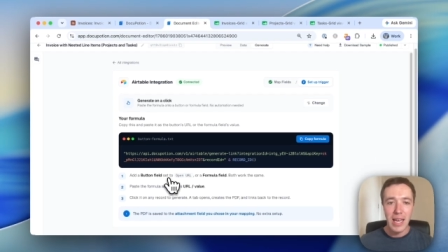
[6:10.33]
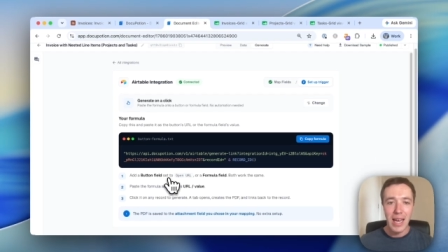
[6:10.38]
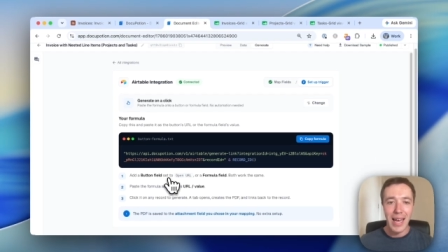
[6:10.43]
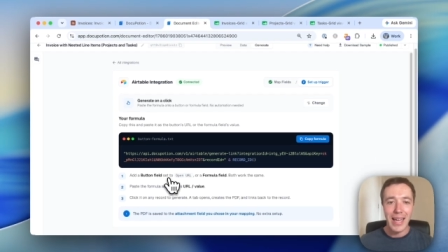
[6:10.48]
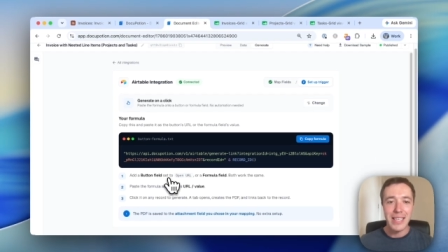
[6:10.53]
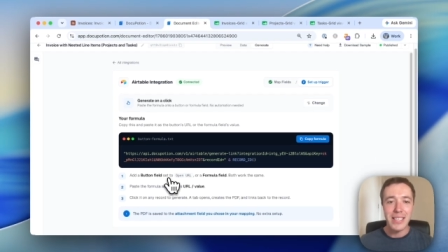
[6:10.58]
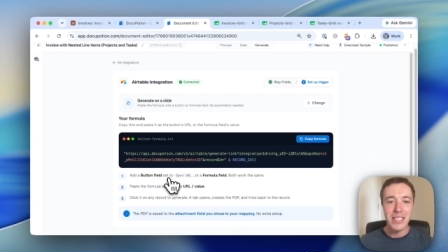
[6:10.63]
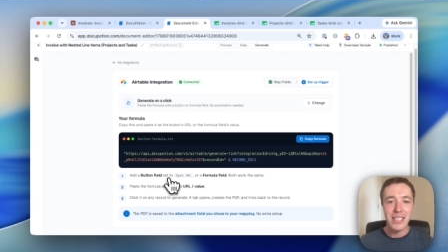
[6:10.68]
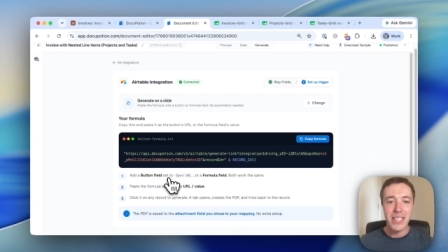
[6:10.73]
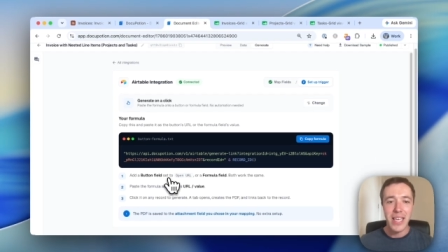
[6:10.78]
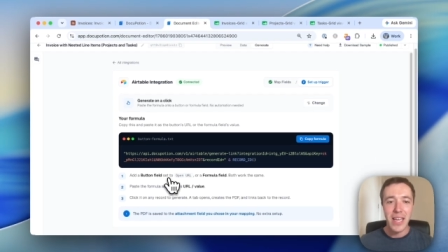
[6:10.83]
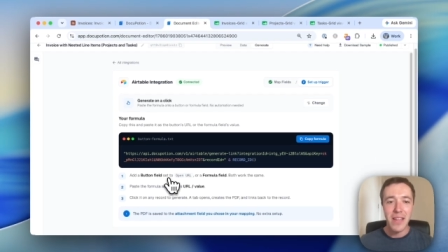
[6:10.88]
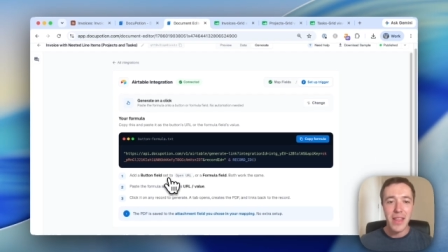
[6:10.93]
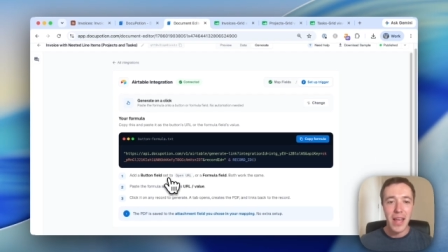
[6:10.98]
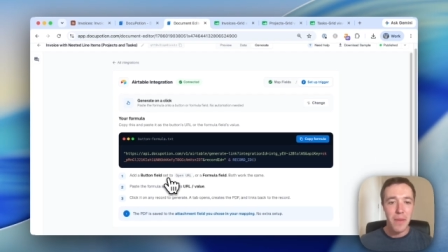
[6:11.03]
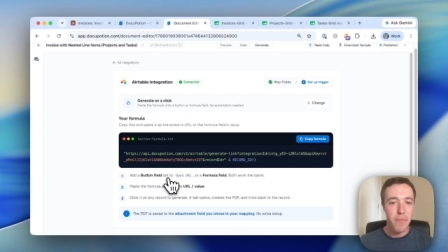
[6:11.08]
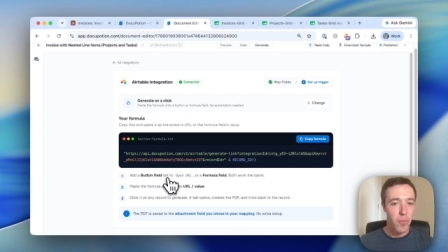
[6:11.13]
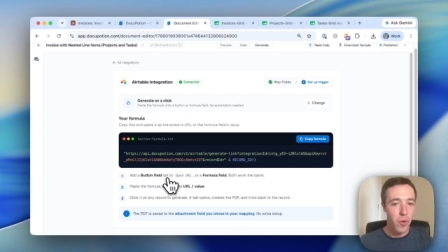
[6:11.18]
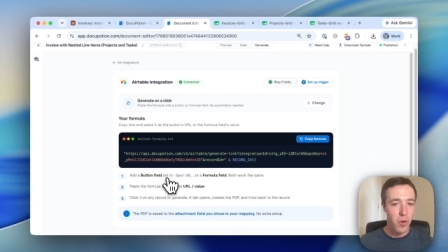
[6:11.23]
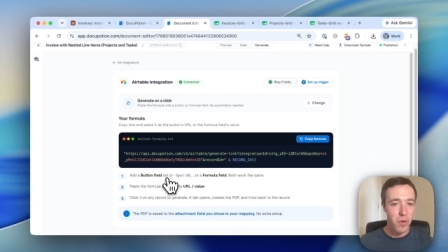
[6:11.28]
and set
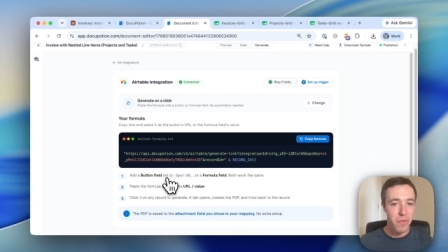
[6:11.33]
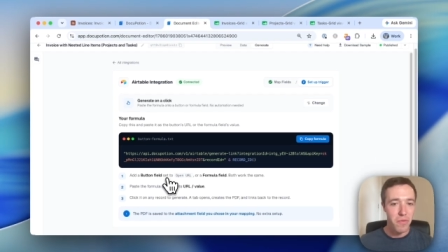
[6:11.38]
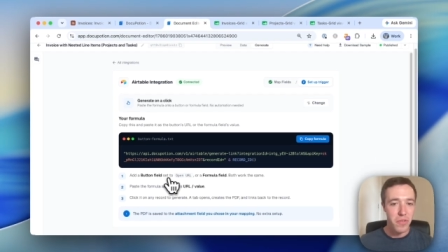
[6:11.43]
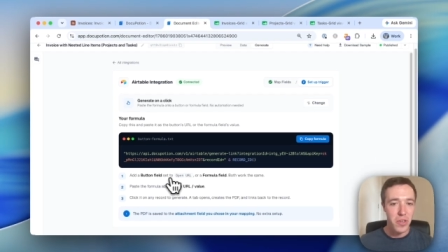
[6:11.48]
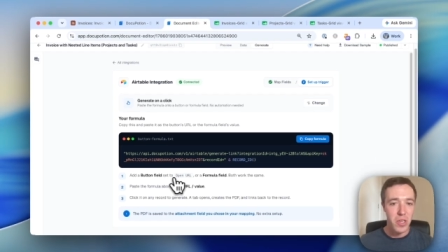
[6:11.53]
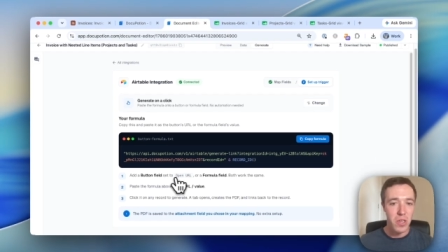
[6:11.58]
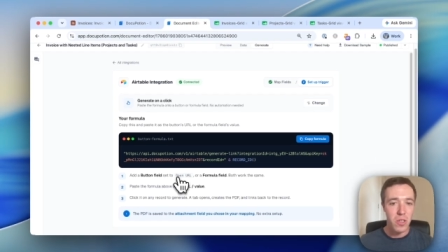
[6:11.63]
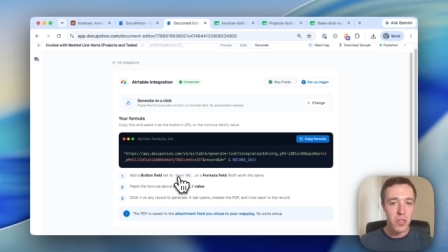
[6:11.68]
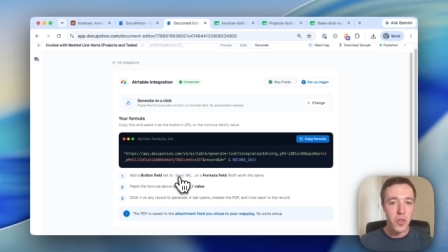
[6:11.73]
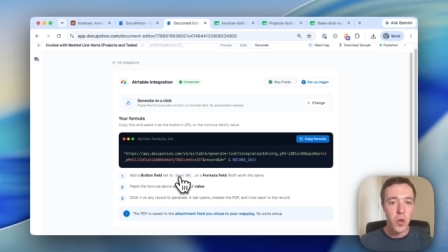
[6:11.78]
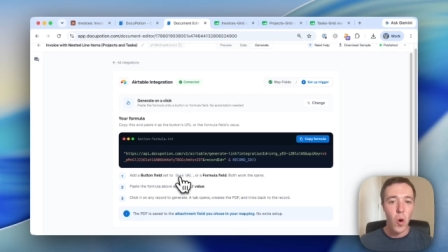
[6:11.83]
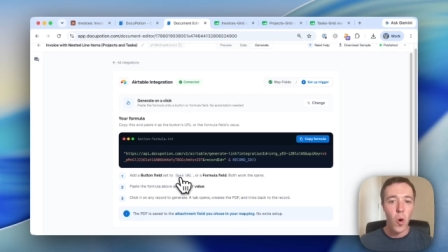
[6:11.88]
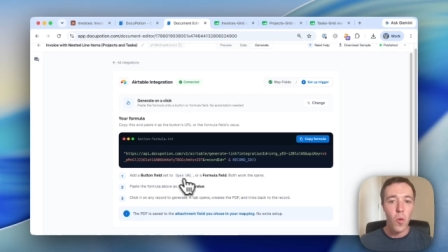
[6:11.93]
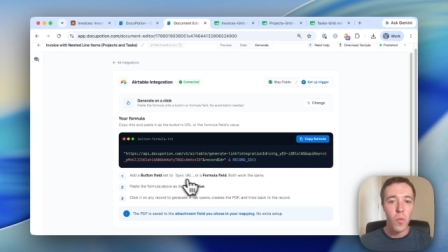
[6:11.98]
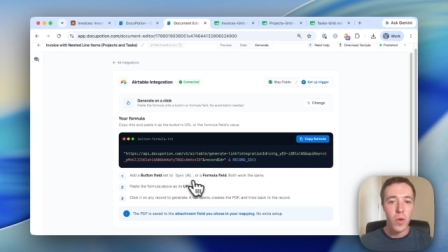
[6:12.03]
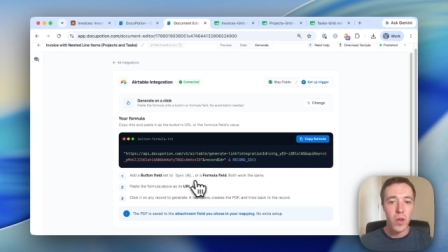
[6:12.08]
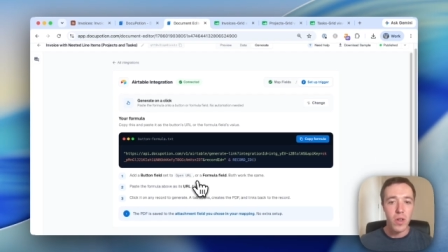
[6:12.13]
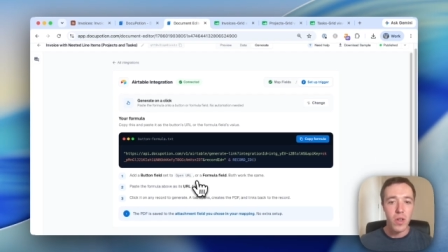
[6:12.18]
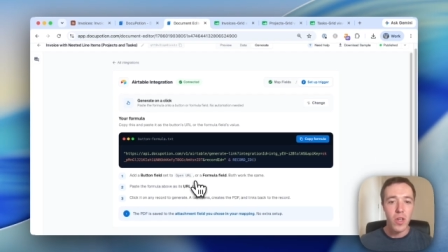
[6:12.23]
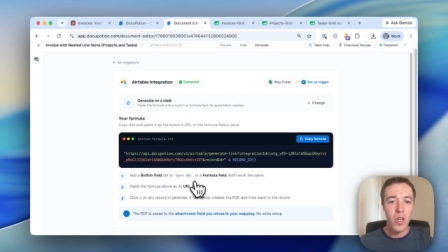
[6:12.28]
that button field to
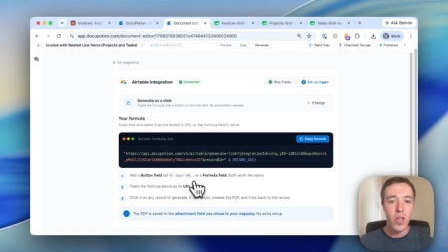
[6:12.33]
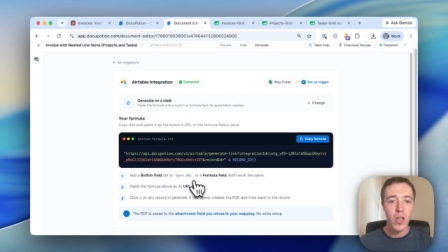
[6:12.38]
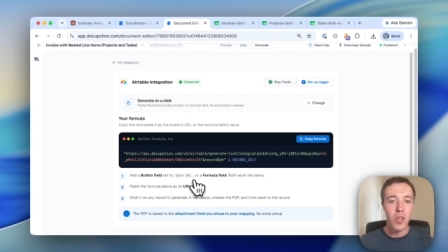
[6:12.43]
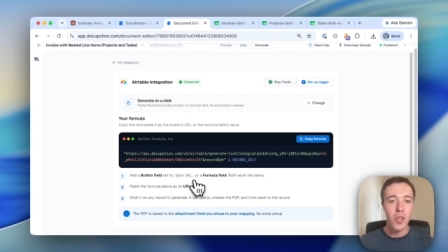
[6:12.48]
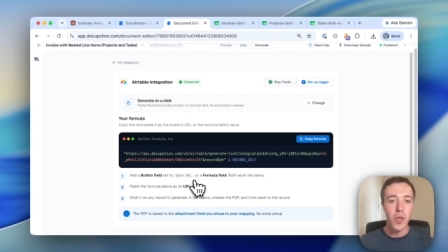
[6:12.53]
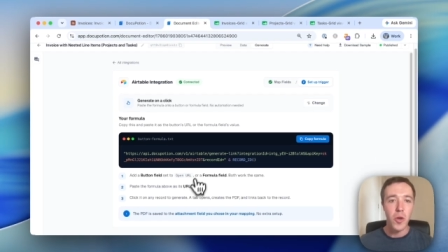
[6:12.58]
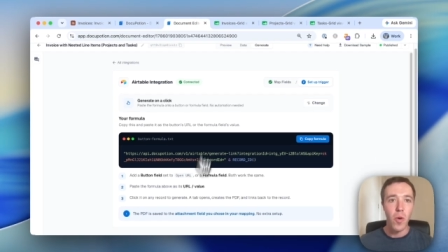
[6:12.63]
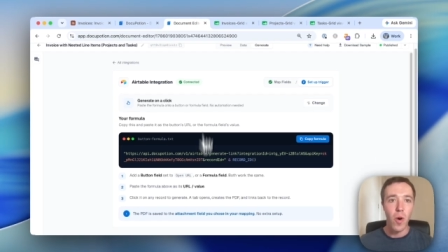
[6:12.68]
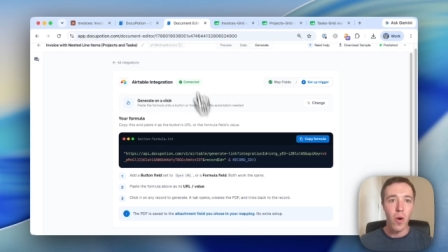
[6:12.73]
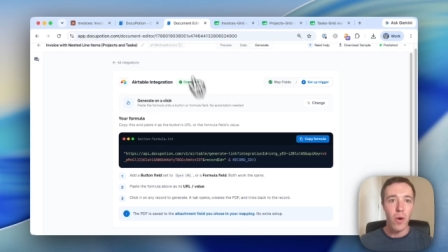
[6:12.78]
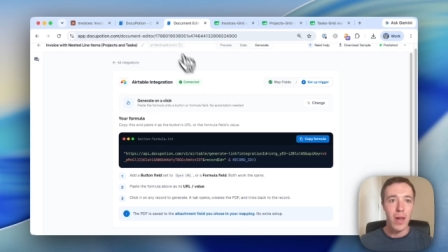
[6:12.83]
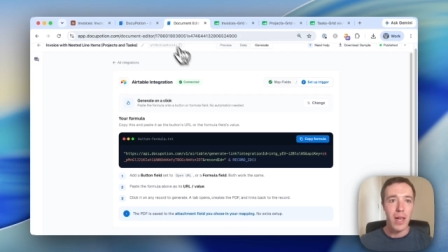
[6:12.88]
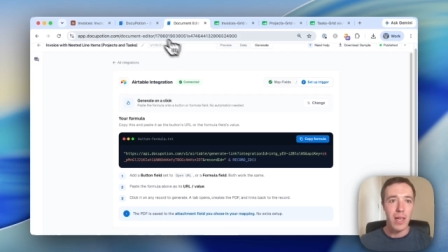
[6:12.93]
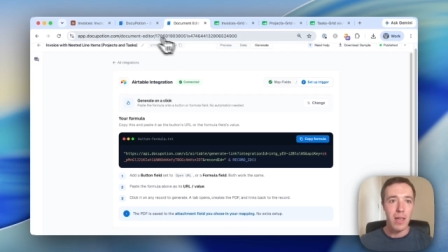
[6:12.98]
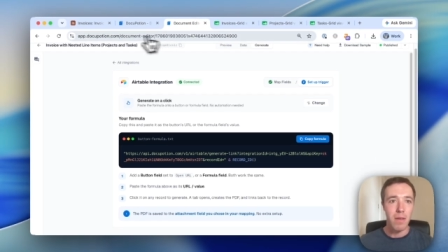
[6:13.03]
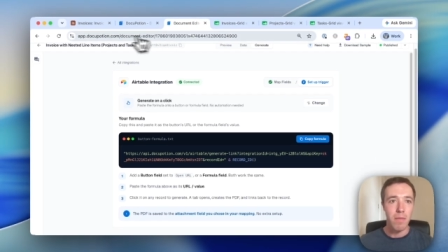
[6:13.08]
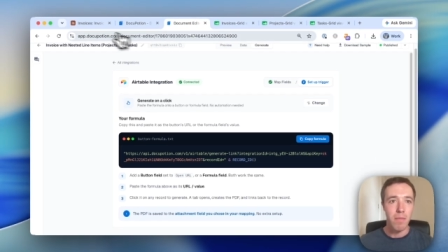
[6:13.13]
open URL.